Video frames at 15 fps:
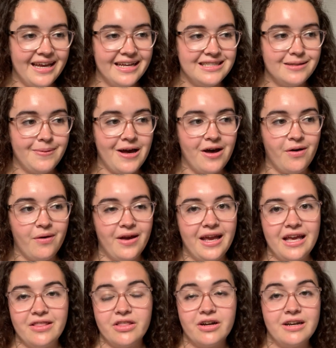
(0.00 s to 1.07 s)
It's about
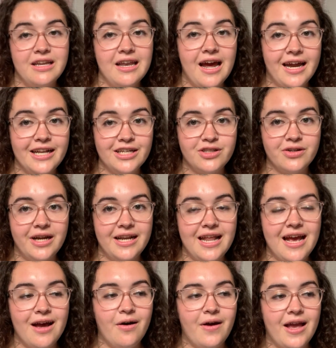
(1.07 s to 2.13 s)
8.39ish right
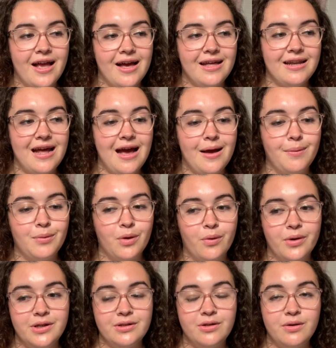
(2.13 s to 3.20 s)
now and I'm
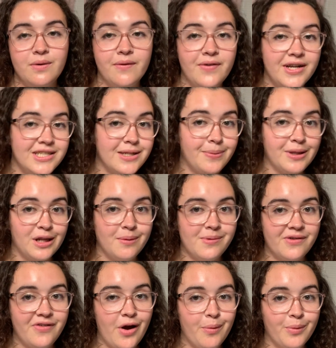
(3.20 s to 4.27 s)
going to finish up a little bit
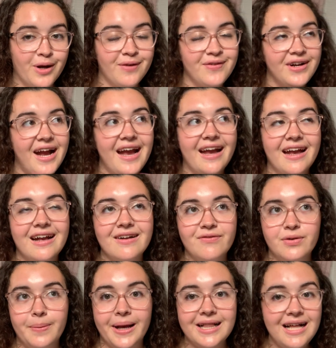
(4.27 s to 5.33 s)
of homework for my,
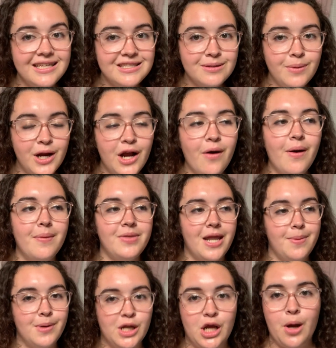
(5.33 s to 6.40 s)
for my class tomorrow. Then
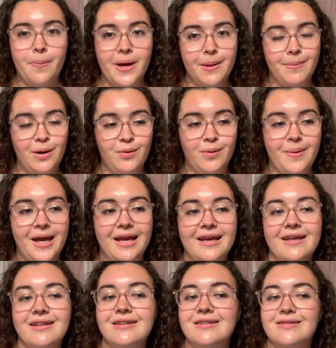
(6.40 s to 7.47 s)
I'm gonna go bug my roommate
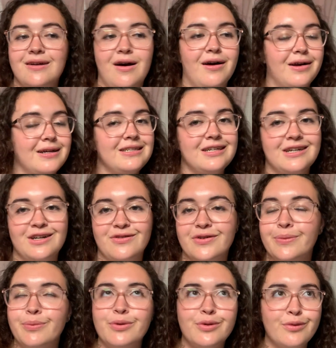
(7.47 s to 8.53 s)
and talk to her
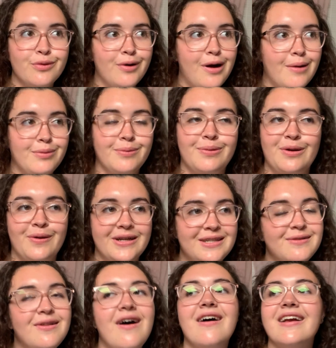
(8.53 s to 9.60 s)
for probably way
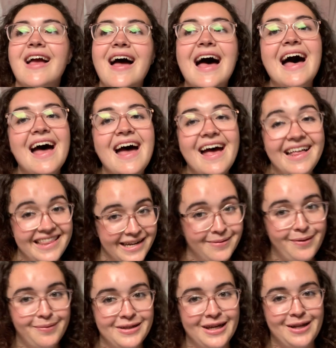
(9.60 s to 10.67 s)
too long and then I'll
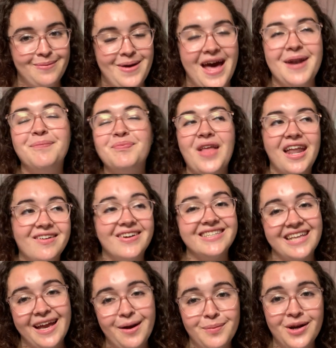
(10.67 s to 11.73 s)
probably go to bed. Anyways,
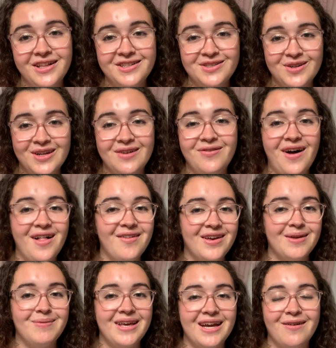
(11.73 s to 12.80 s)
I hope y'all enjoyed
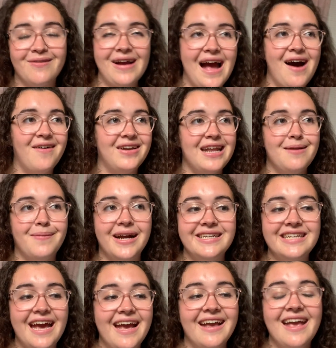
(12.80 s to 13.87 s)
following me around in my
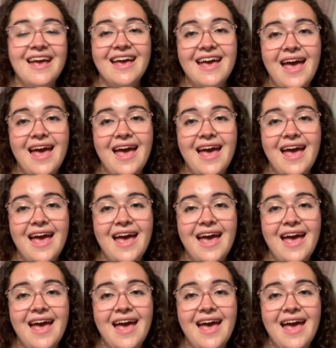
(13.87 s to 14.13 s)
day.